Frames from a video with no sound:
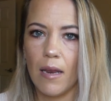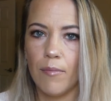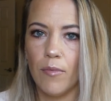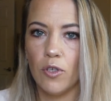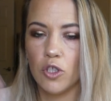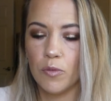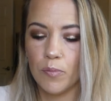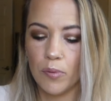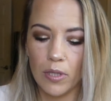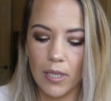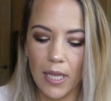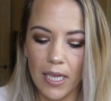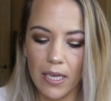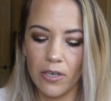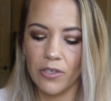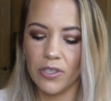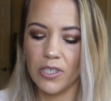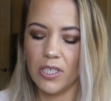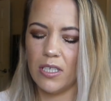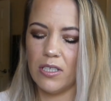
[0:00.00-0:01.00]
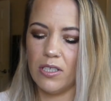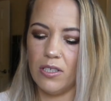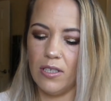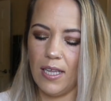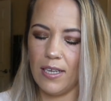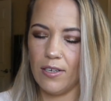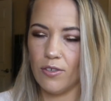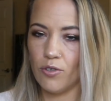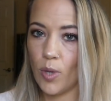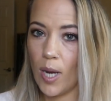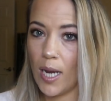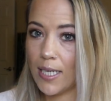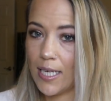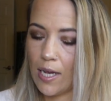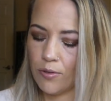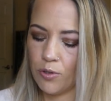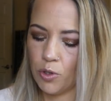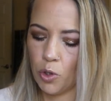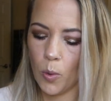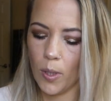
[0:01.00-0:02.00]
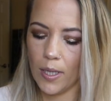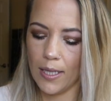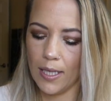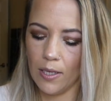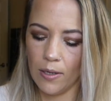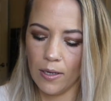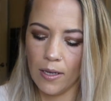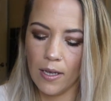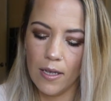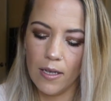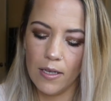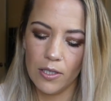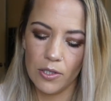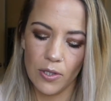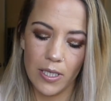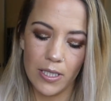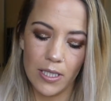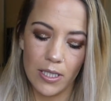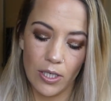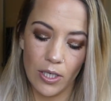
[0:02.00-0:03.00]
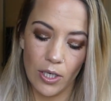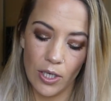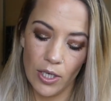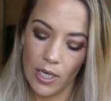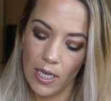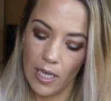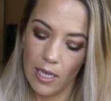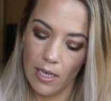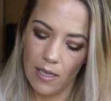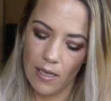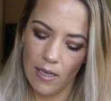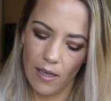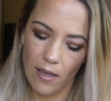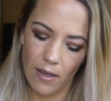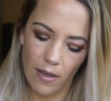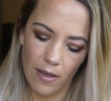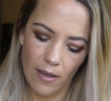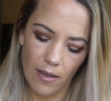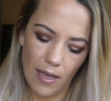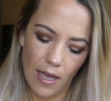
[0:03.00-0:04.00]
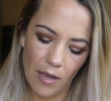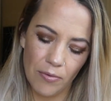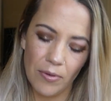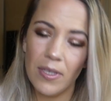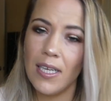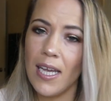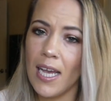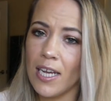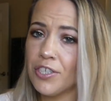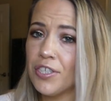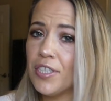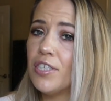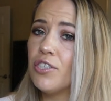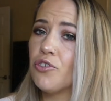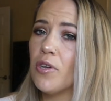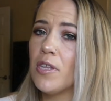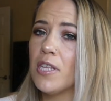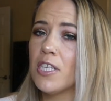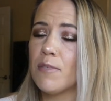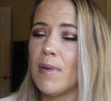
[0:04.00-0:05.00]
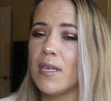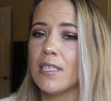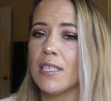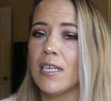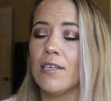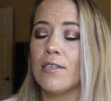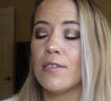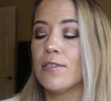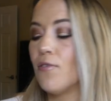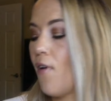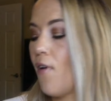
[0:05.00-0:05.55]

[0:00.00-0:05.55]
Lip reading: multiple layers. It doesn't like dry down too quickly, so that's good. I really actually enjoy this mascara, so